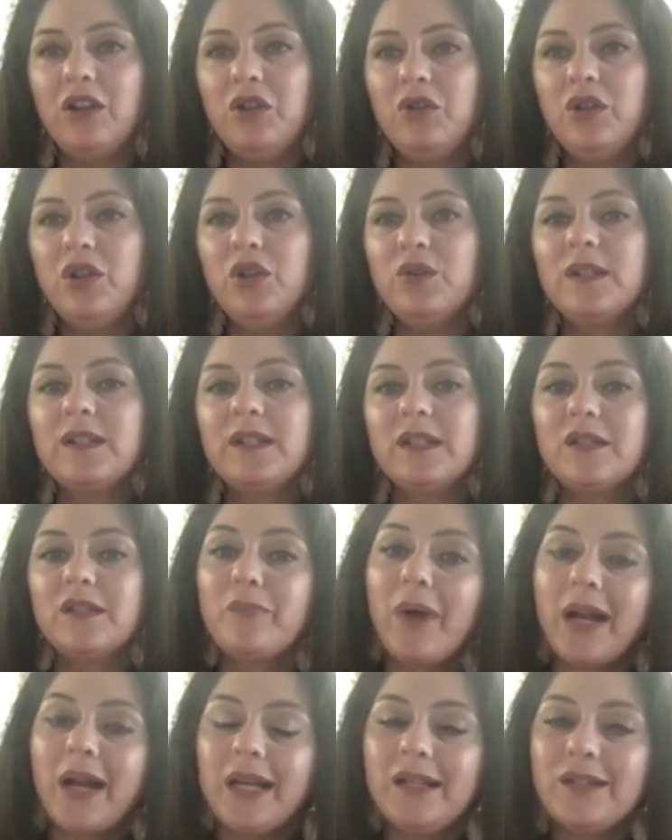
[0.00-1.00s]
you use this
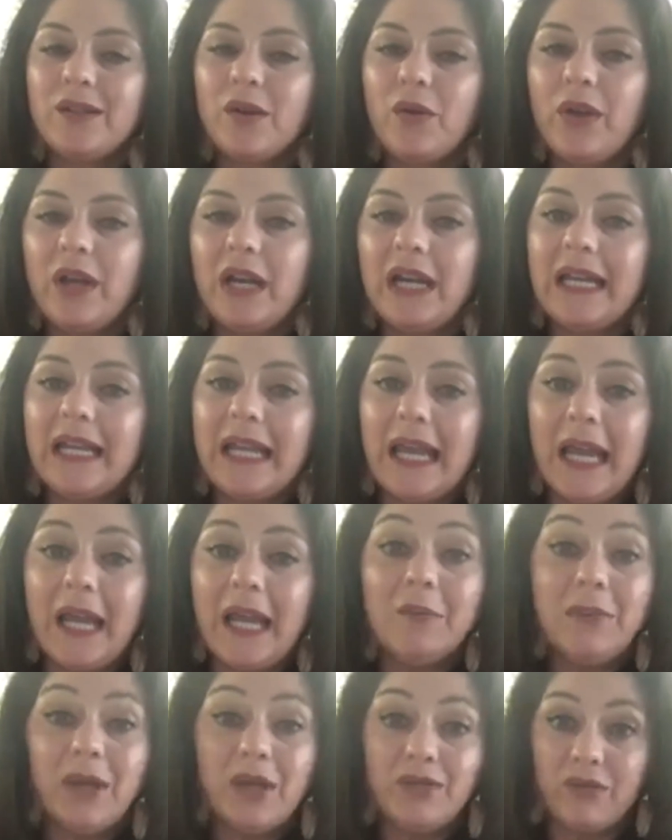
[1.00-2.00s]
money so that it
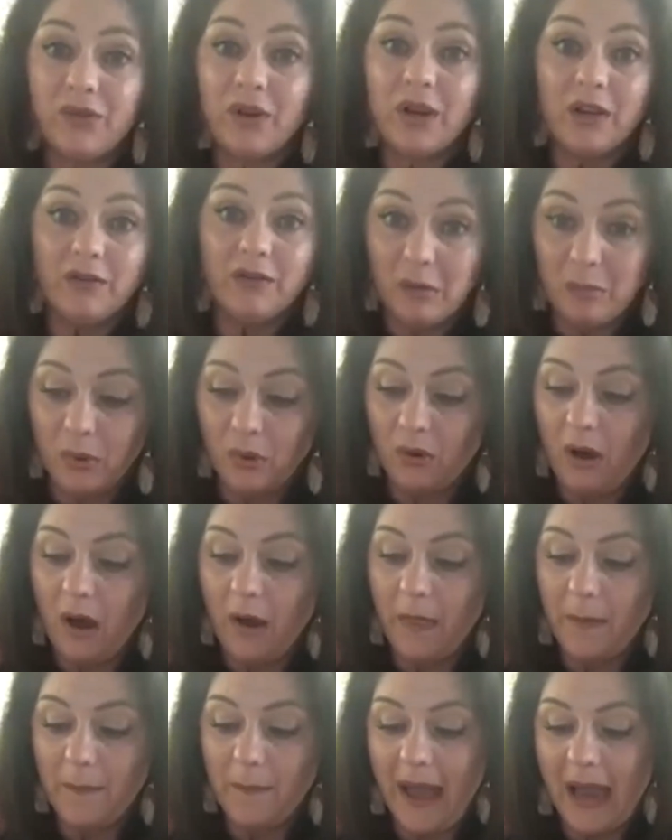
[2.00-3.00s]
can be forgivable
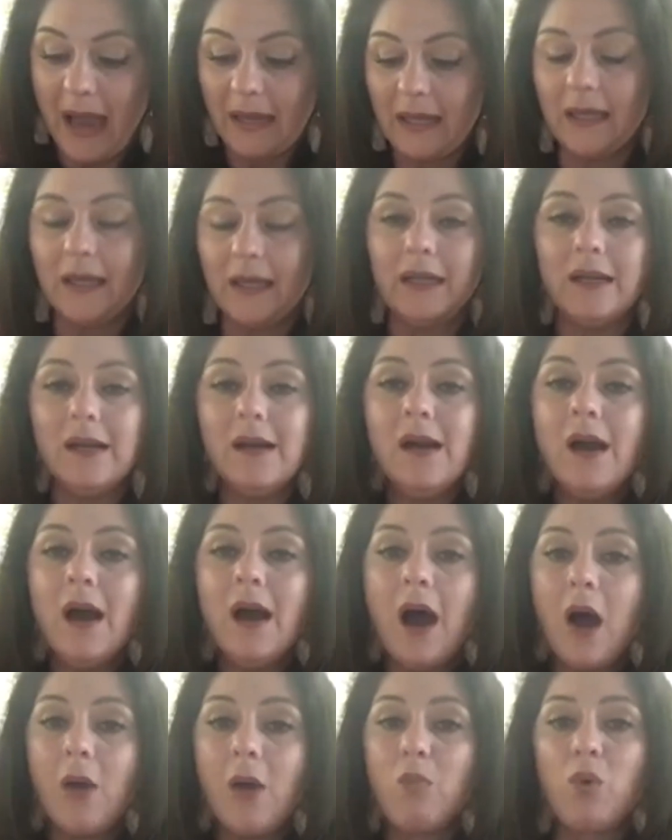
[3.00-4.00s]
on the back
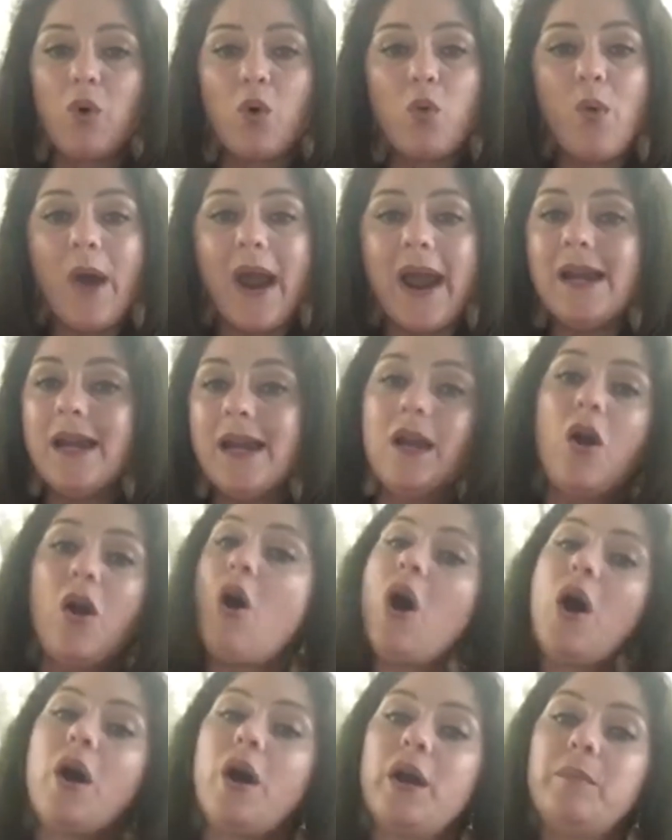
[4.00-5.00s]
end. We're waiting
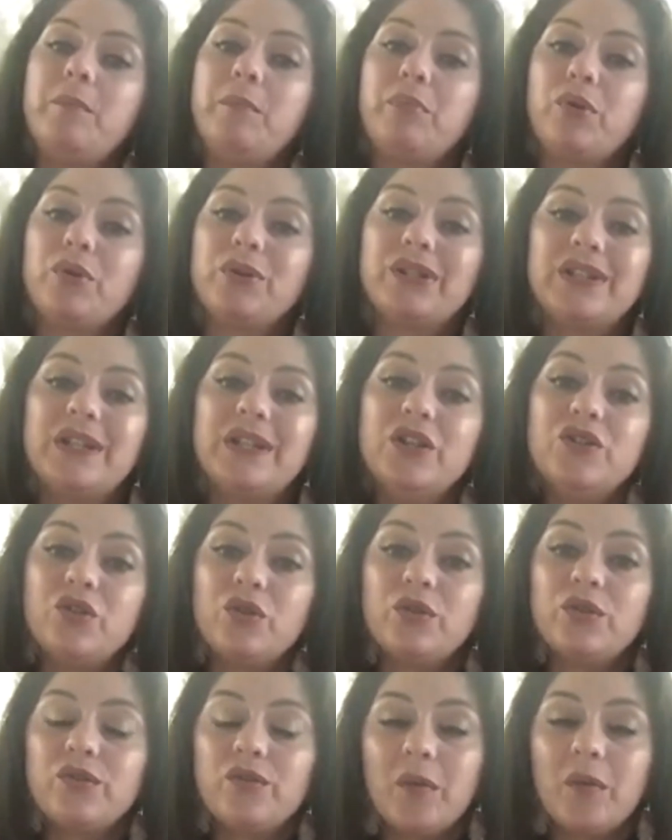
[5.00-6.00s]
on
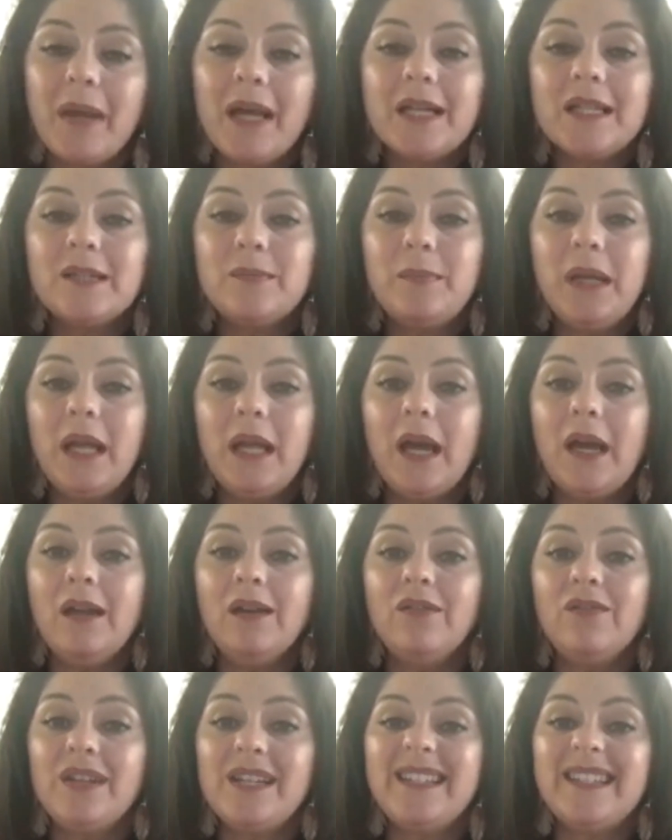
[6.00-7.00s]
procedures from SBA
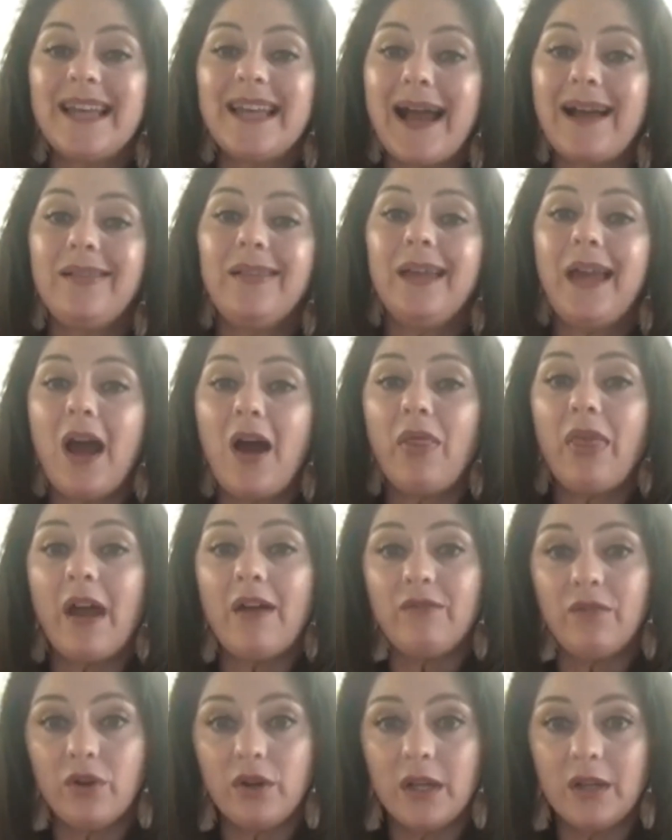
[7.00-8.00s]
of exactly how that
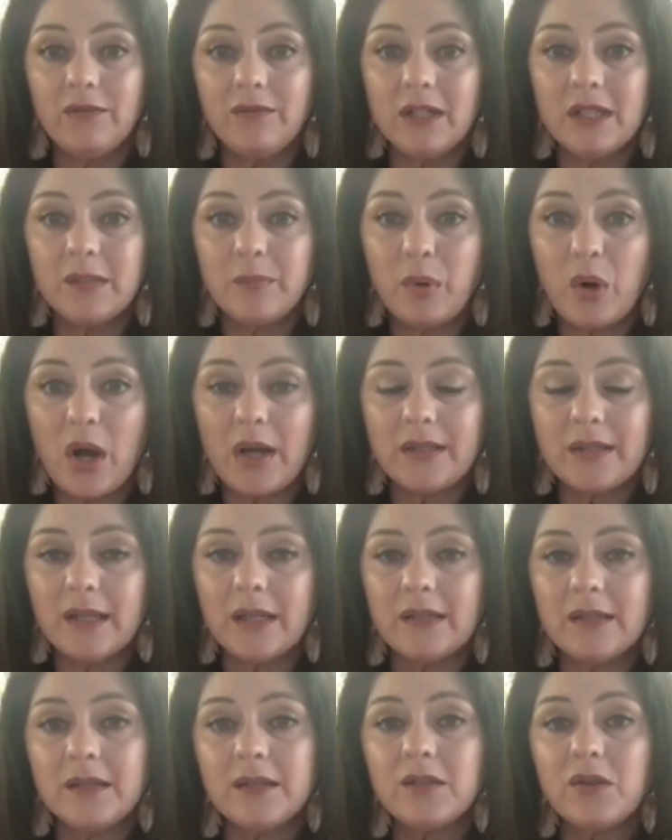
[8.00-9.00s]
forgiveness
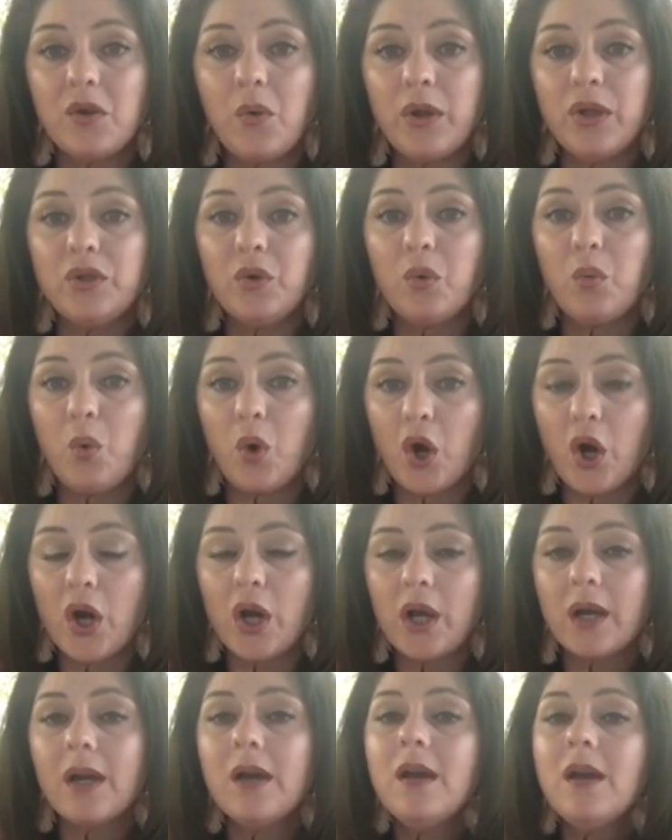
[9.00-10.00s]
process is going to
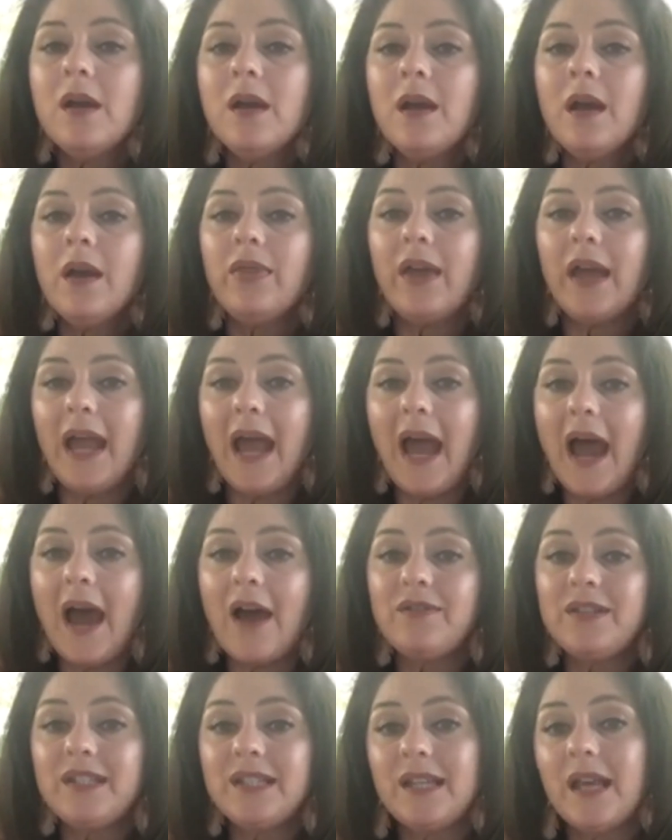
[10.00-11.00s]
work. They
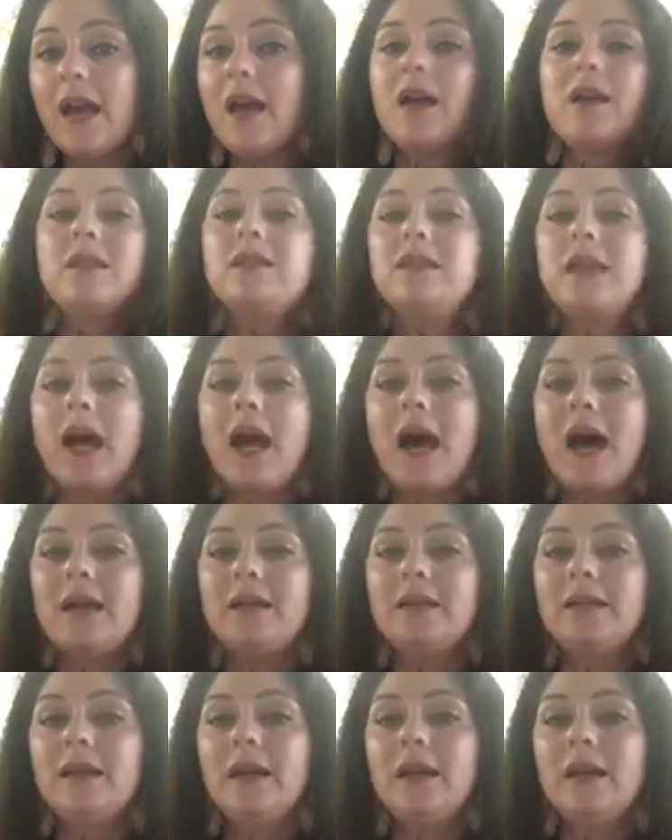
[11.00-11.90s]
have said that,